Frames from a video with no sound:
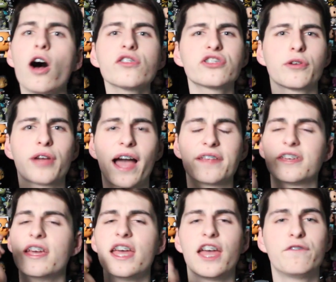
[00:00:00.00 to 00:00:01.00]
Also, guys,
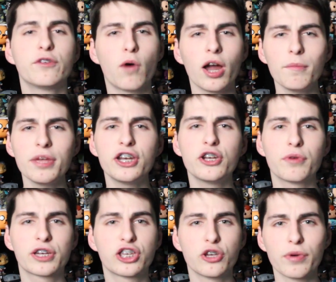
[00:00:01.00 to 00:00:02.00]
if you wanted me to do
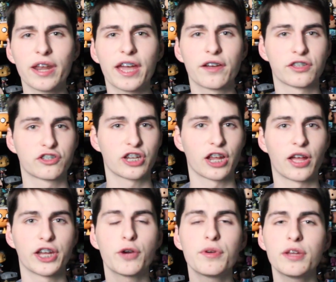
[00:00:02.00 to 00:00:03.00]
a Q&A on this channel,
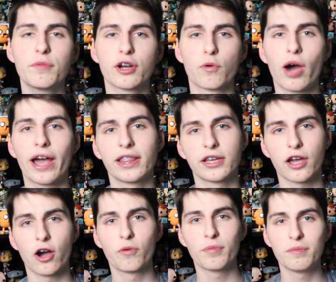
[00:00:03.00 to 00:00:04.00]
I know we did one a while
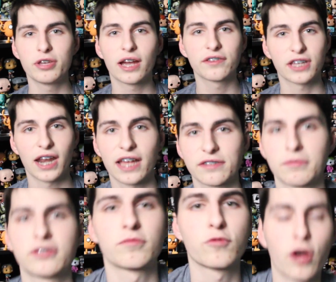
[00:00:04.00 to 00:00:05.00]
ago, maybe you guys could ask
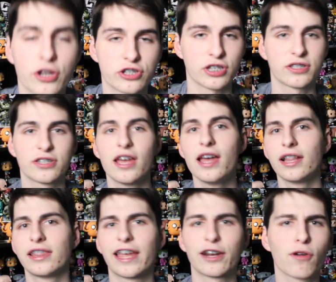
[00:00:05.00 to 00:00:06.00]
me some questions
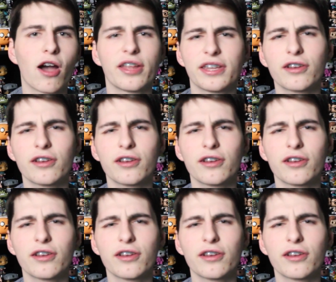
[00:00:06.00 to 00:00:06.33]
later on.